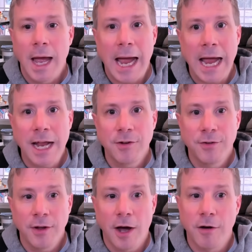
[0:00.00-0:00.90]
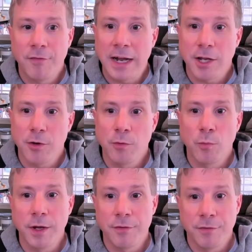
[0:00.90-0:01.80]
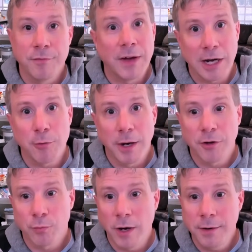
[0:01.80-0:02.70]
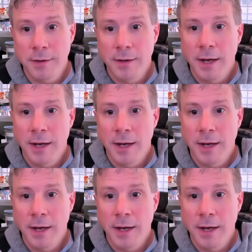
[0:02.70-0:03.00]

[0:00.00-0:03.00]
and our value with value minus 1,